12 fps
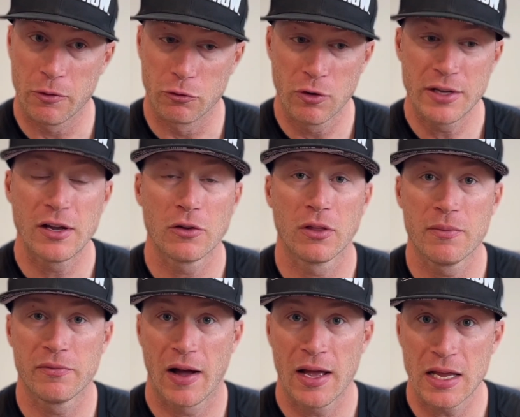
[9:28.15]
reach out to them
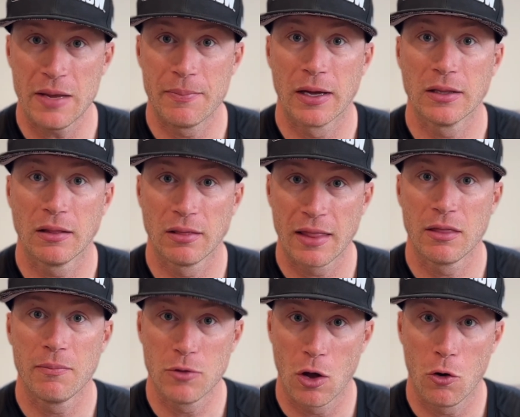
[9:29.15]
via email and let
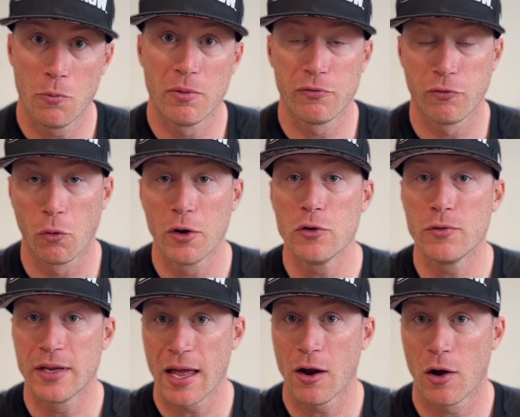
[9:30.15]
them know before you
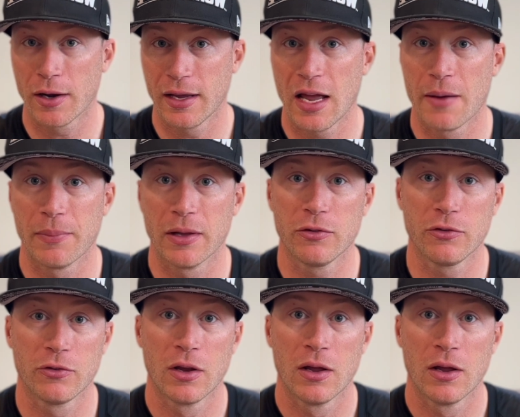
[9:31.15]
get on campus,